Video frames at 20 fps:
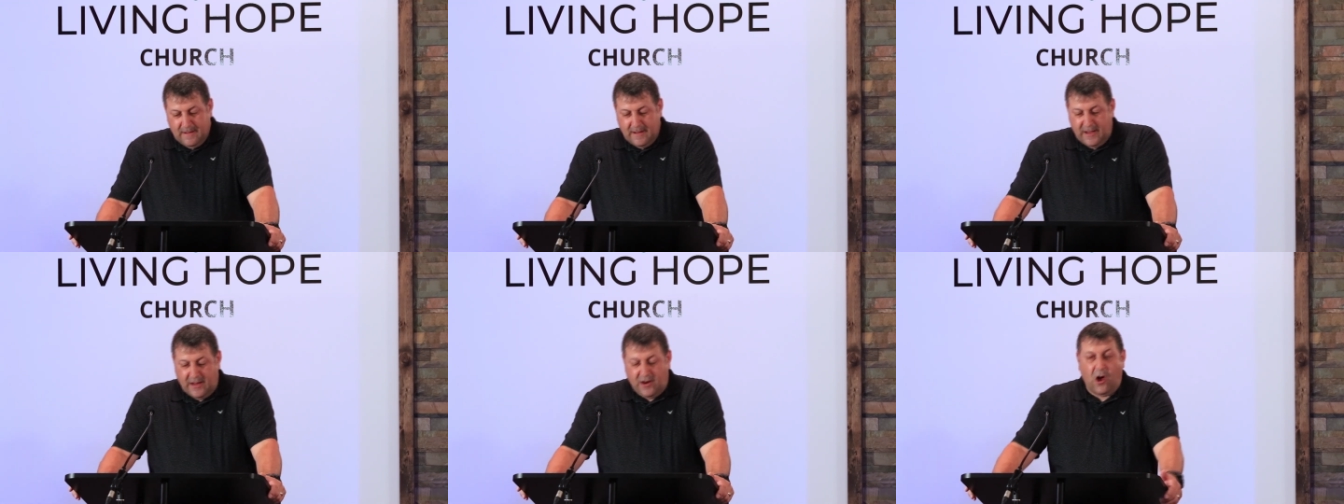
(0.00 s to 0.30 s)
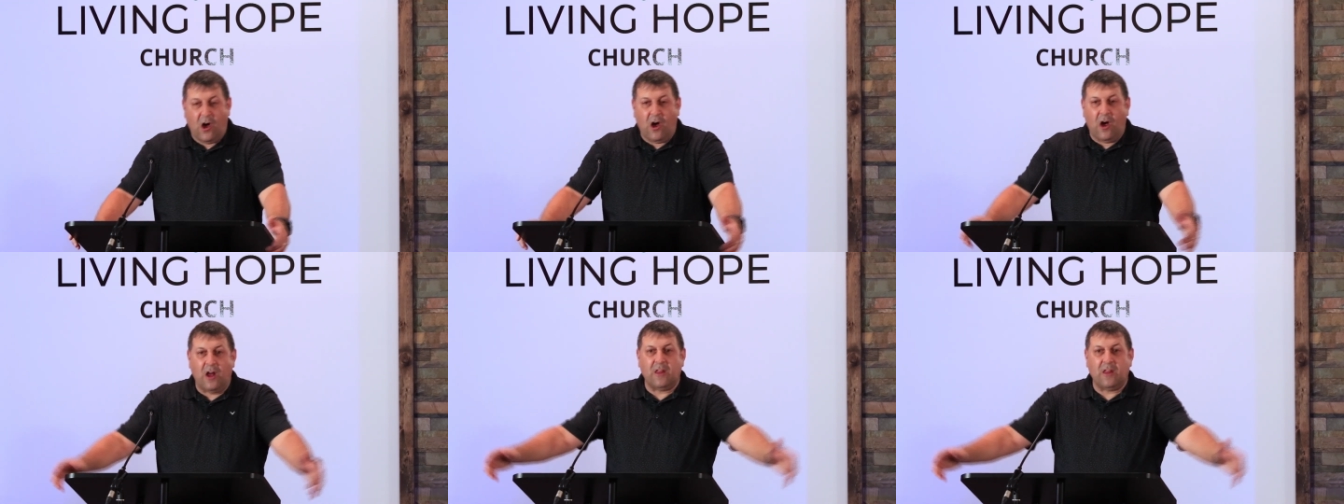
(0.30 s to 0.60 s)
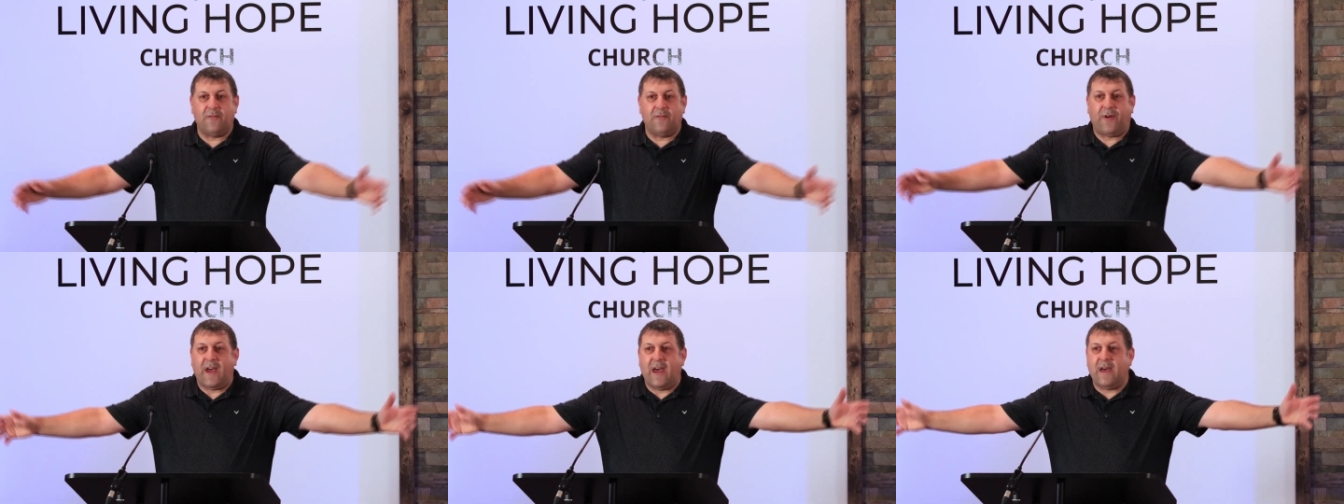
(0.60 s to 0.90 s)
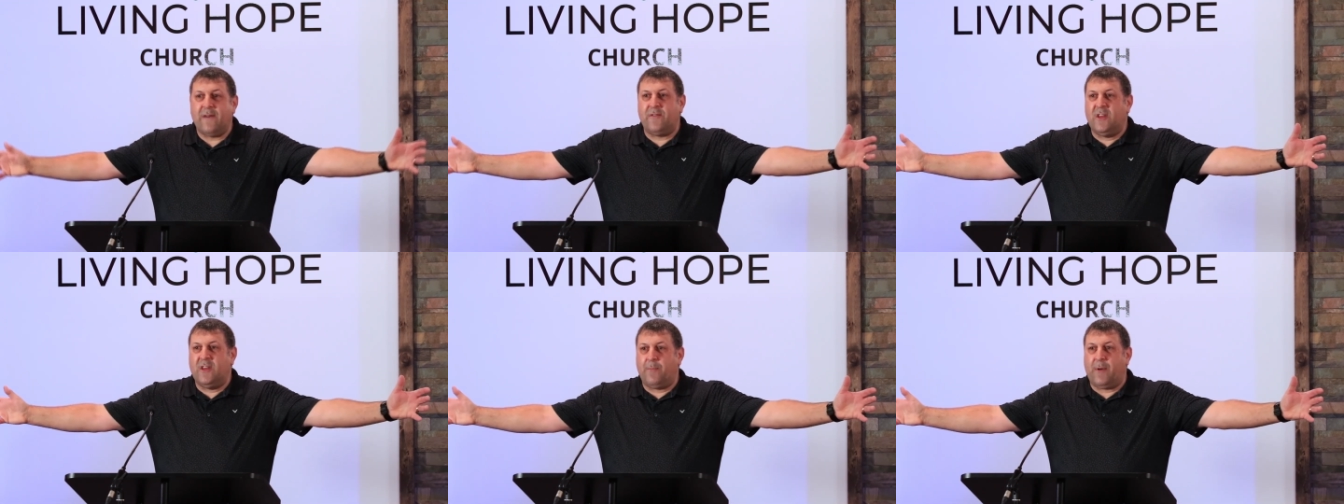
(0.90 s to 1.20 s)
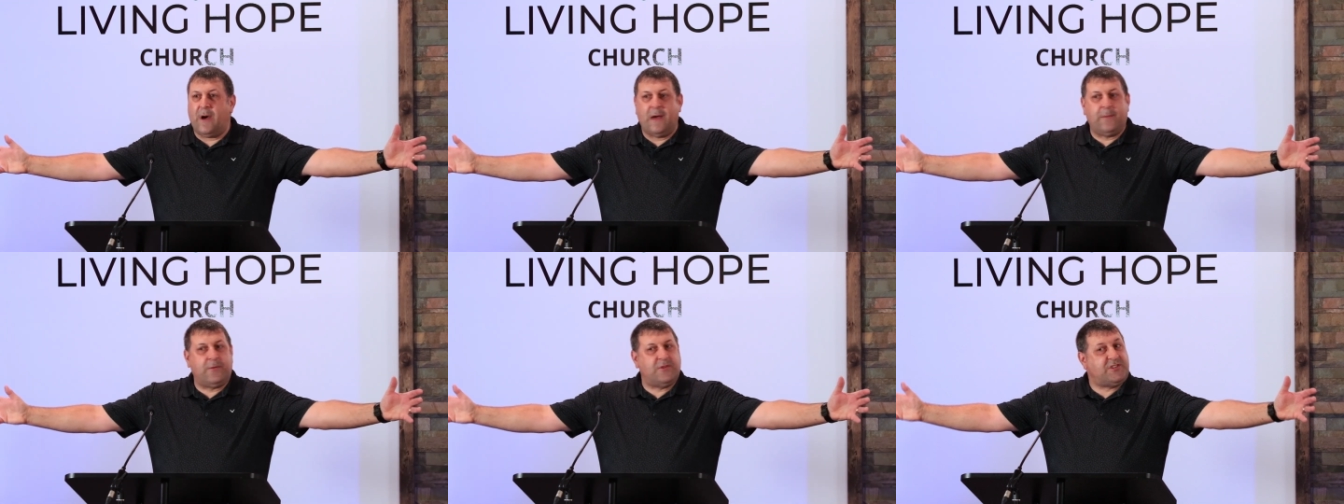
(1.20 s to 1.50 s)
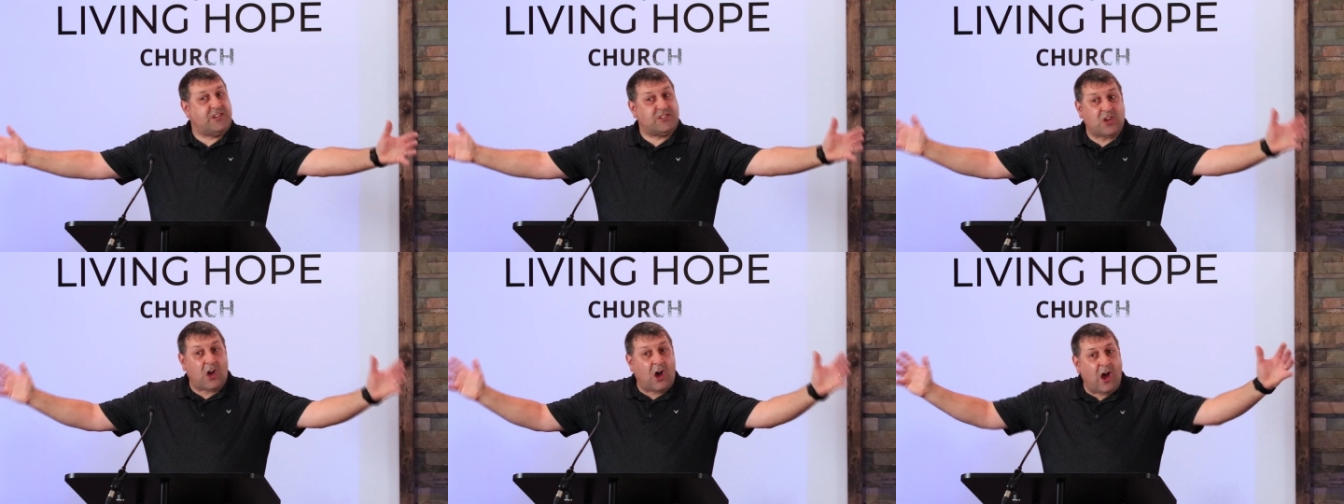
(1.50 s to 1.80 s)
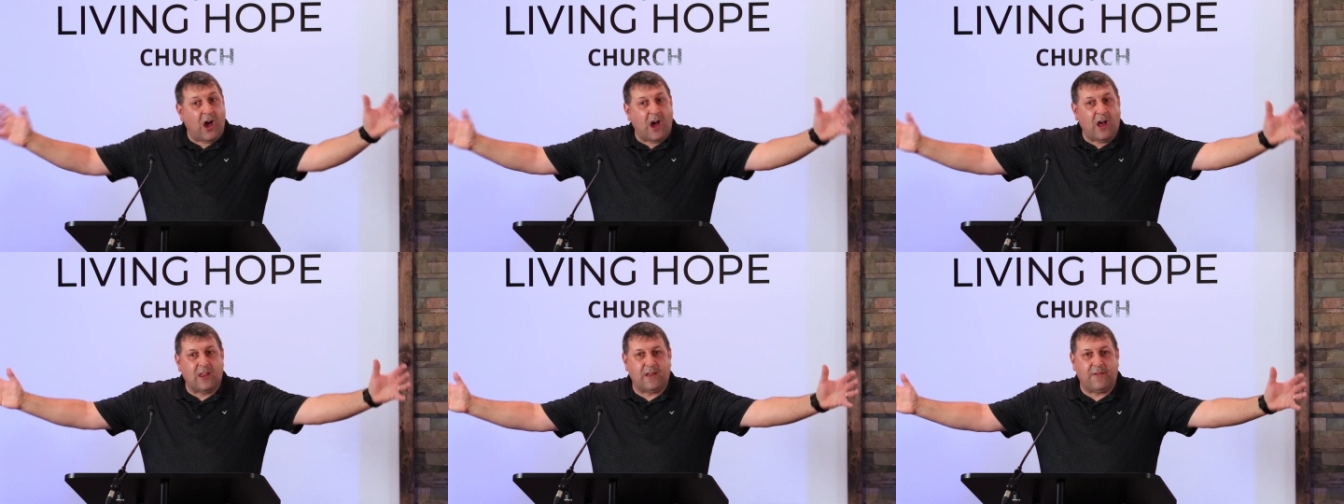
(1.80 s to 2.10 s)
And all of heaven, the Bible says,
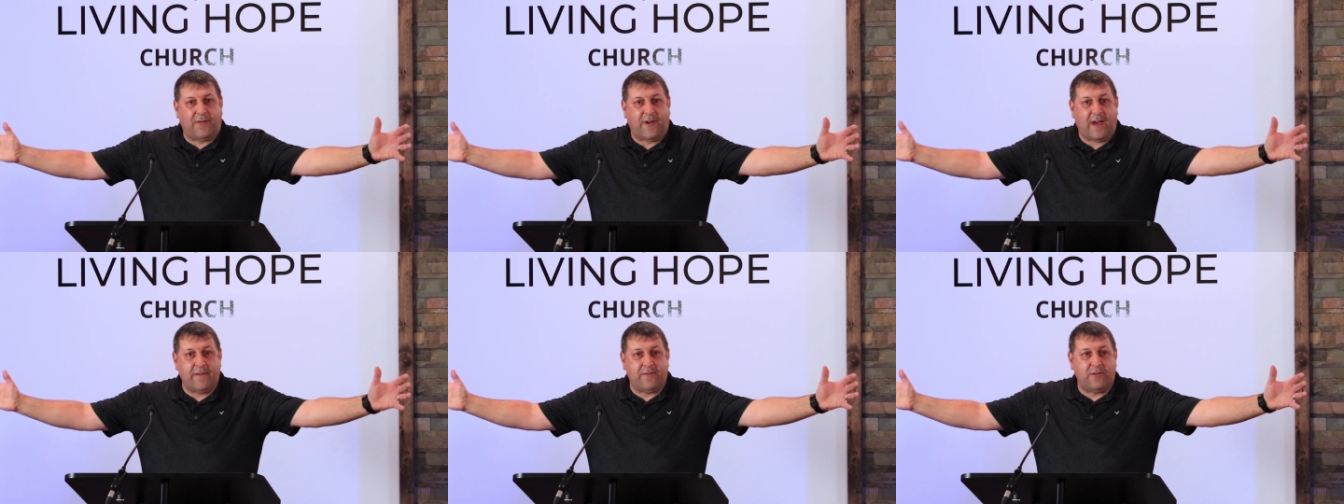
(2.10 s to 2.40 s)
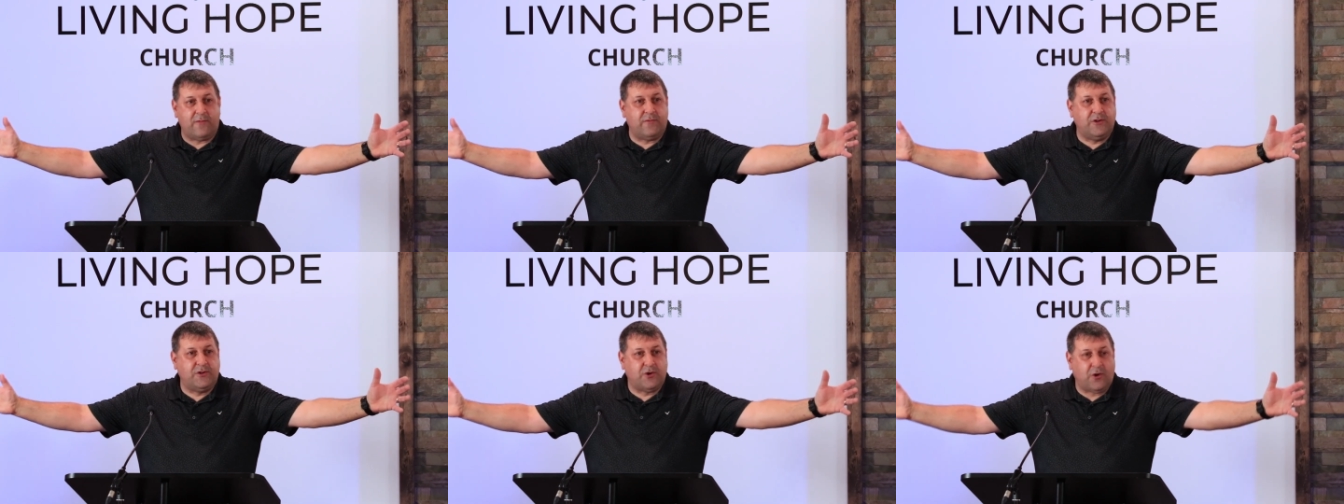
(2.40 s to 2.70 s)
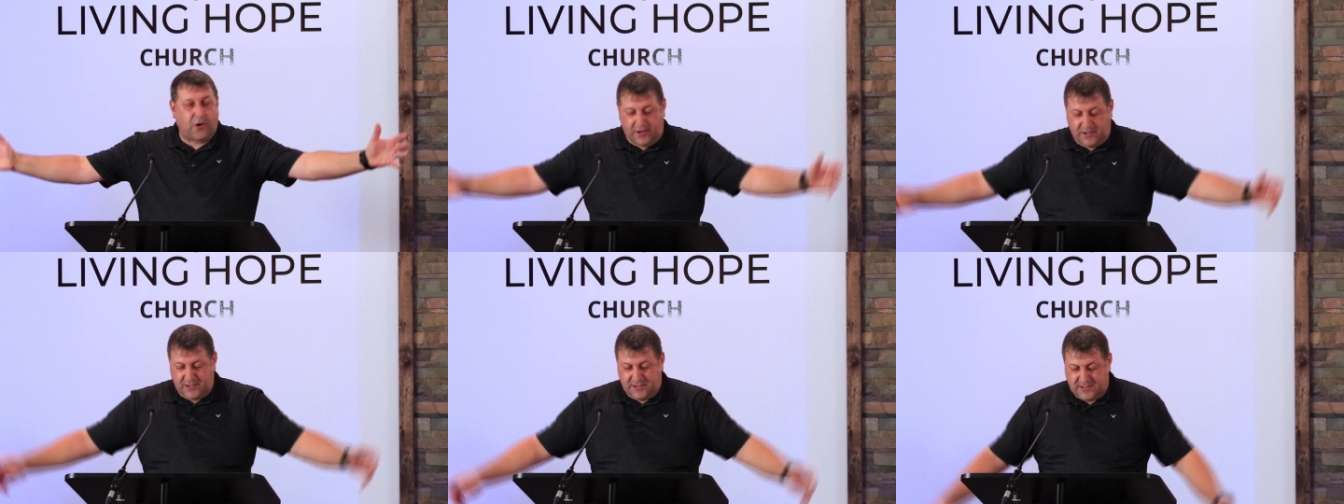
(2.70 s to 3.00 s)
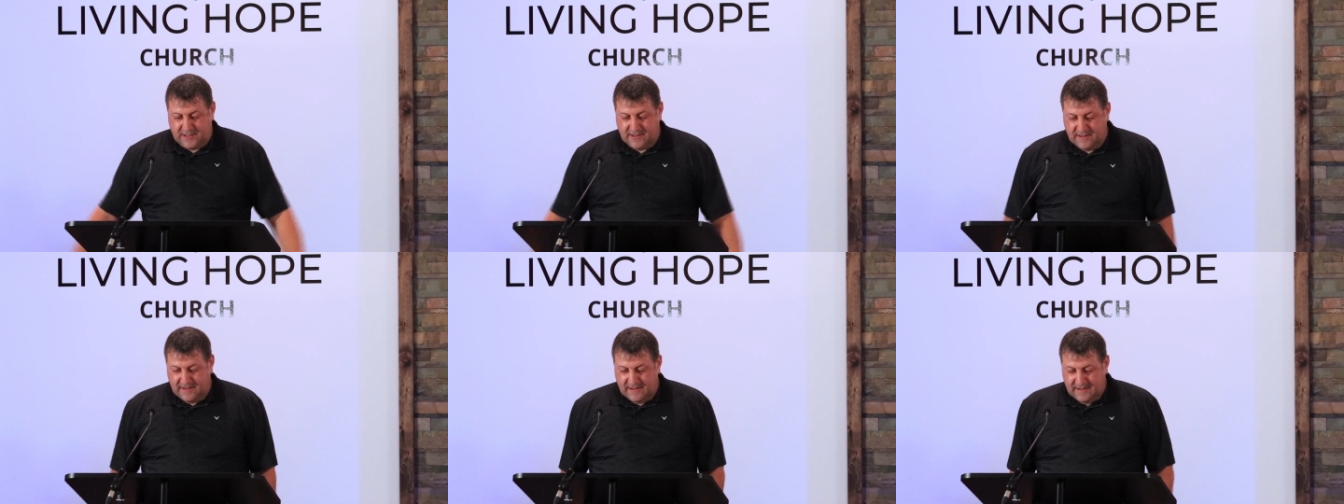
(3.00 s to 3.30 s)
all of heaven rejoiced